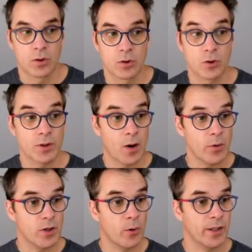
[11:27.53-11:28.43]
So now we
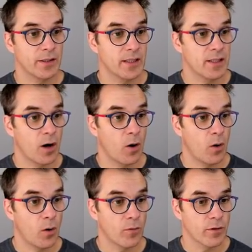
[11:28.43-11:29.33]
go in the
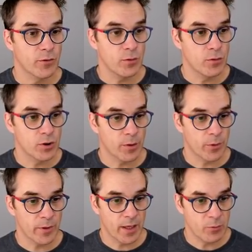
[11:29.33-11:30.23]
overview
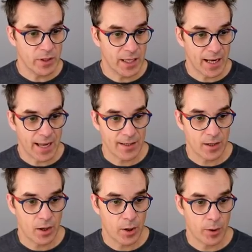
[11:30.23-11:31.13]
summary and we can add
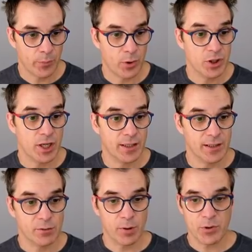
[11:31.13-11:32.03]
a project
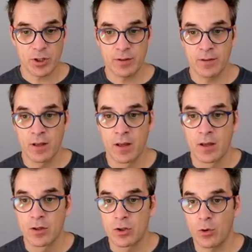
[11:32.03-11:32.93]
description.
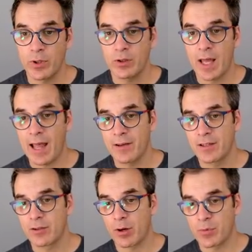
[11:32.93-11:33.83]
So we could add a
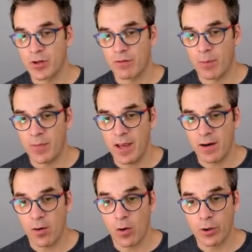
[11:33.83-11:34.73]
description from
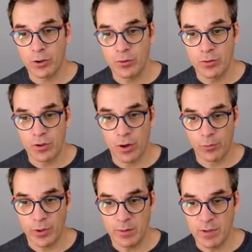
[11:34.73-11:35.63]
there or use a
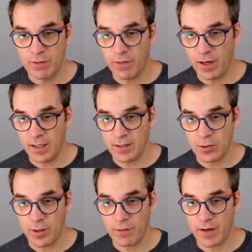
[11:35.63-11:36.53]
README file. So
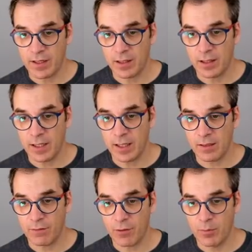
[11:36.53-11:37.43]
if I click it
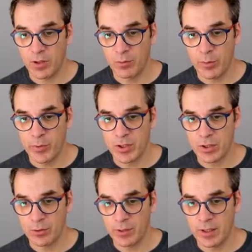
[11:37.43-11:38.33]
from the
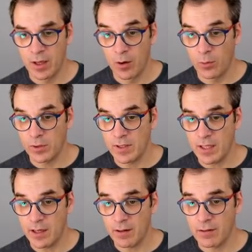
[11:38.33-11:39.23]
repository, we'll see
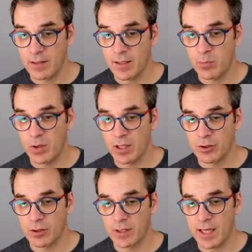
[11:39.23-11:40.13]
here the simple
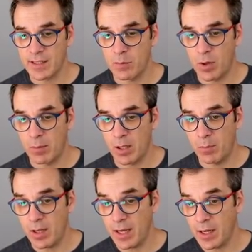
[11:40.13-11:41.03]
Azure test and blah, blah,
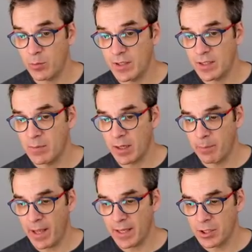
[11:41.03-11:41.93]
blah, and we see my
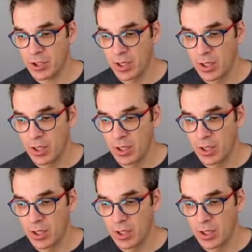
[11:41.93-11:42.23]
badge.